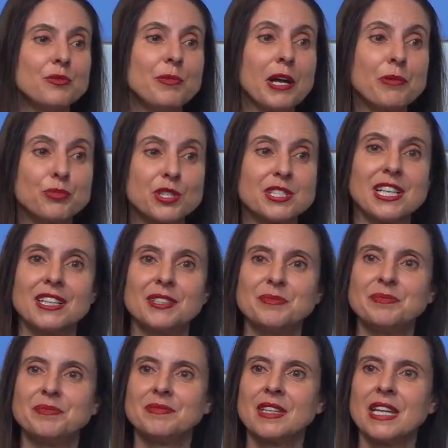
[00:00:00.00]
by Brazil.
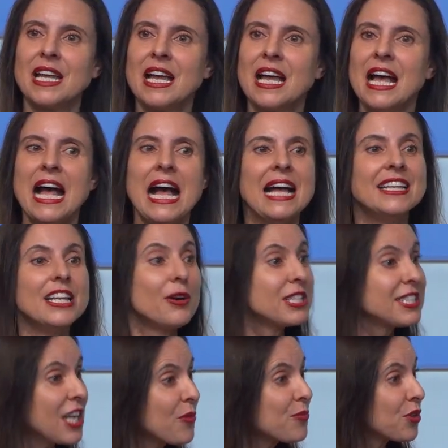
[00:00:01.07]
Now
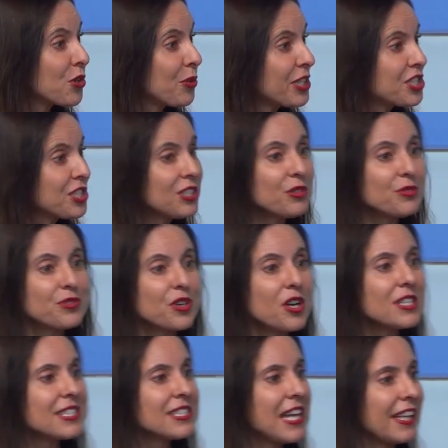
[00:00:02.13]
it's time for questions for
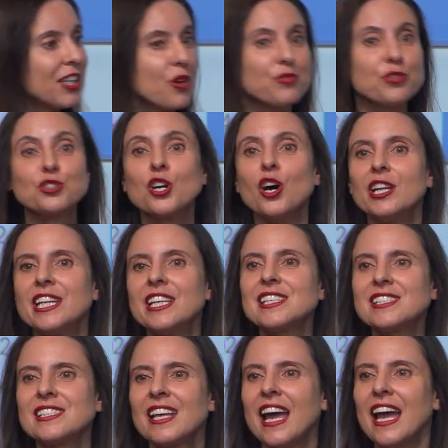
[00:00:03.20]
us and our food
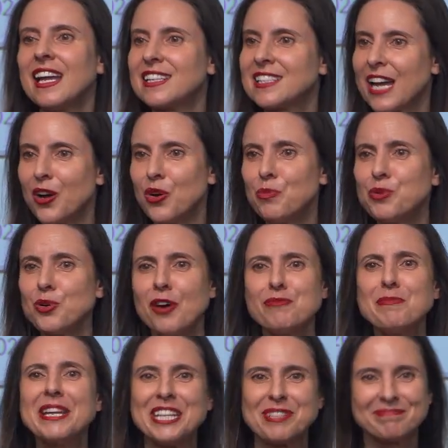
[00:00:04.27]
colleagues, and I hope you have
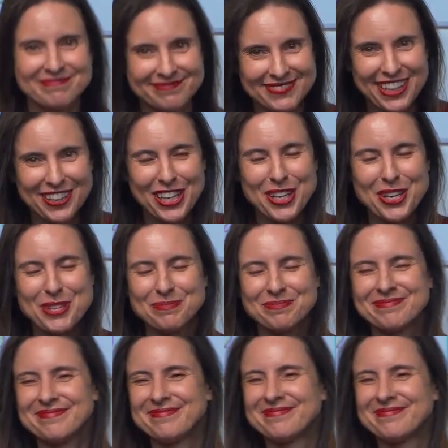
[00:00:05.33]
many. Thank you.